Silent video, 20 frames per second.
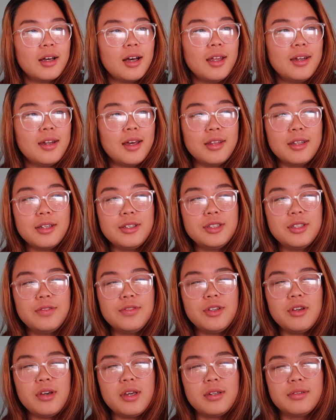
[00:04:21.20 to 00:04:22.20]
another
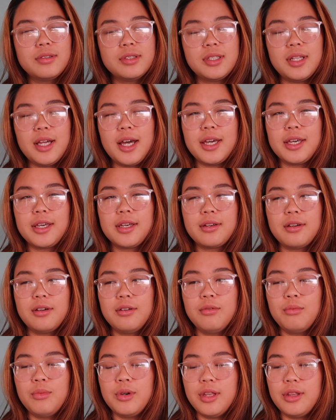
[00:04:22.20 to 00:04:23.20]
interview, and it was like
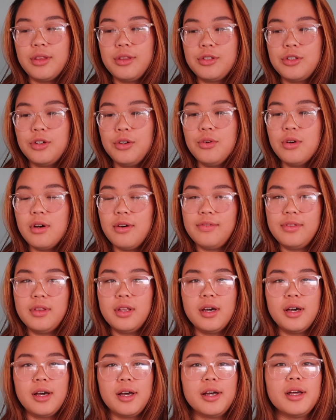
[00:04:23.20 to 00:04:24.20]
with 2 of
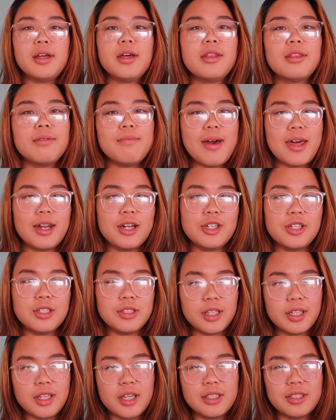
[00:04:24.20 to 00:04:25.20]
the
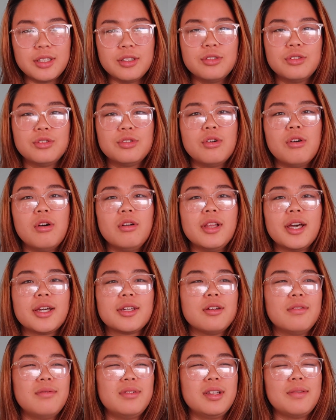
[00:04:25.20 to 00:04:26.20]
managers, I guess, in the store.
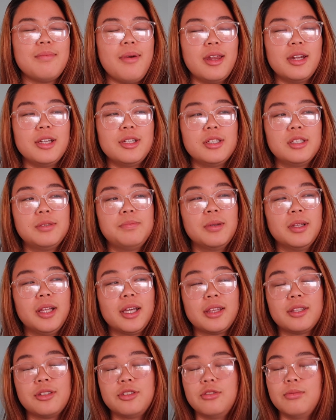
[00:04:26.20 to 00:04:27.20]
Like not really managers, but
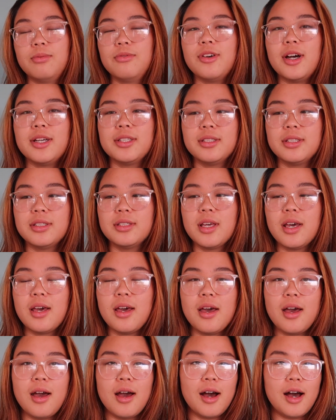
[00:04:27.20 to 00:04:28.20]
like the supervisors
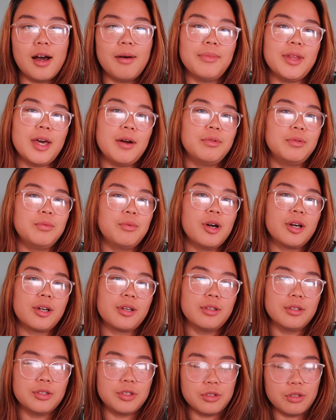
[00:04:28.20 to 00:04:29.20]
that would
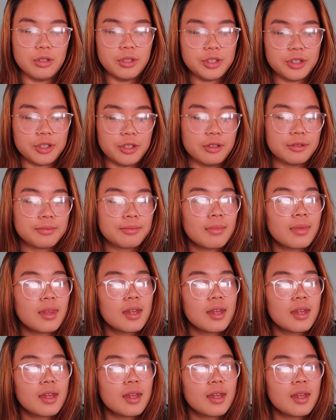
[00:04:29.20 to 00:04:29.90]
work in the store. So